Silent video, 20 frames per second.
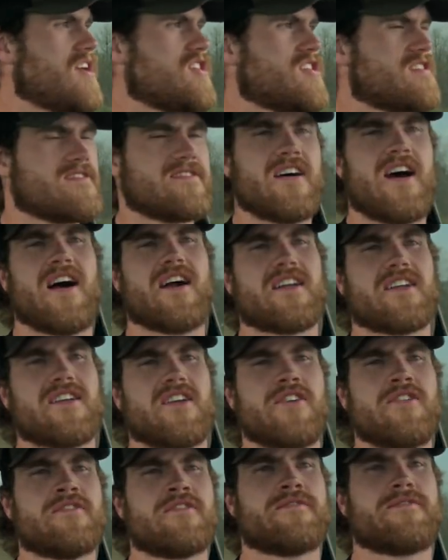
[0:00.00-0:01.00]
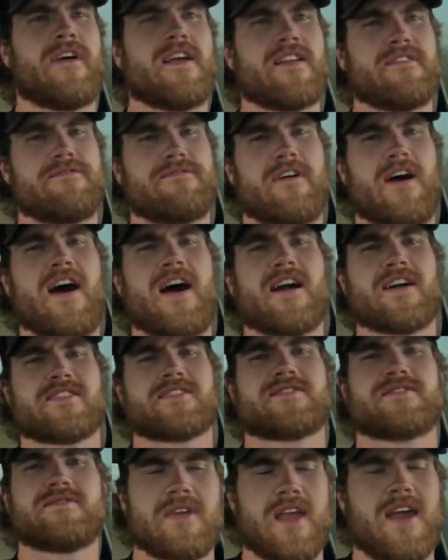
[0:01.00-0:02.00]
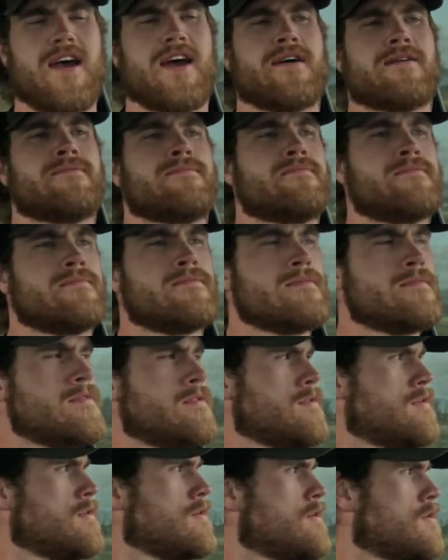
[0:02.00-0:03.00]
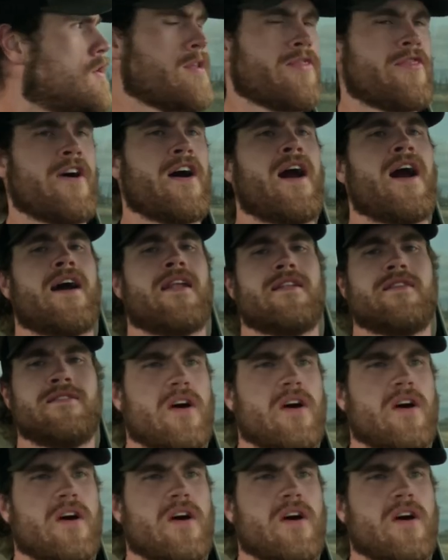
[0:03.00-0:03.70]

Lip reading: I just saw a goose fight a fox. Yeah. Who would have thought?